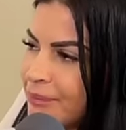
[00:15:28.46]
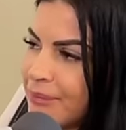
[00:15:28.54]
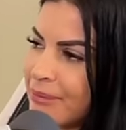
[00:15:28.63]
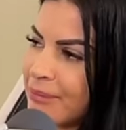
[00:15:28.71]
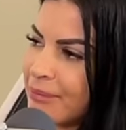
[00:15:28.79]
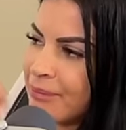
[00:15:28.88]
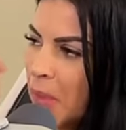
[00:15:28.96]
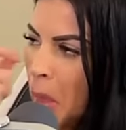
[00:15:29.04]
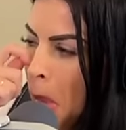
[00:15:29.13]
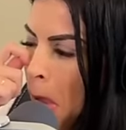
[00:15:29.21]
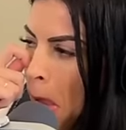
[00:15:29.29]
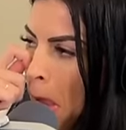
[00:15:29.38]

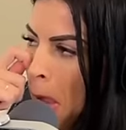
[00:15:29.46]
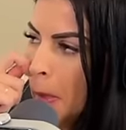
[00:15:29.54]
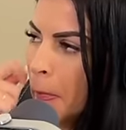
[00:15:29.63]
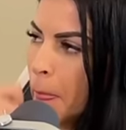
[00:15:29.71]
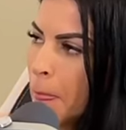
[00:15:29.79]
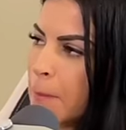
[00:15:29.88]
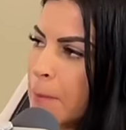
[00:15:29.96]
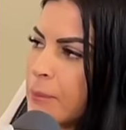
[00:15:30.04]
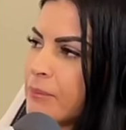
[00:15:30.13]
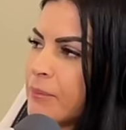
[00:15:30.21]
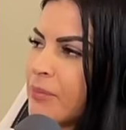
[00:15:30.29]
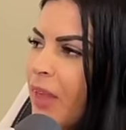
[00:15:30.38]

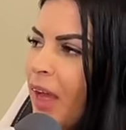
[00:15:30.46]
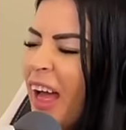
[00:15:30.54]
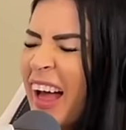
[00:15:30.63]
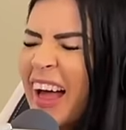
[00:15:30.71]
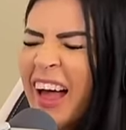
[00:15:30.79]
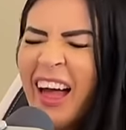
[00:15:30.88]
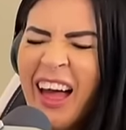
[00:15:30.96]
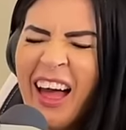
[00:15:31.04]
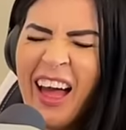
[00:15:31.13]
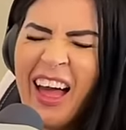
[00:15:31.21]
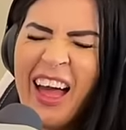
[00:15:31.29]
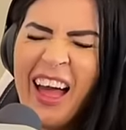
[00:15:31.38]
(not speaking)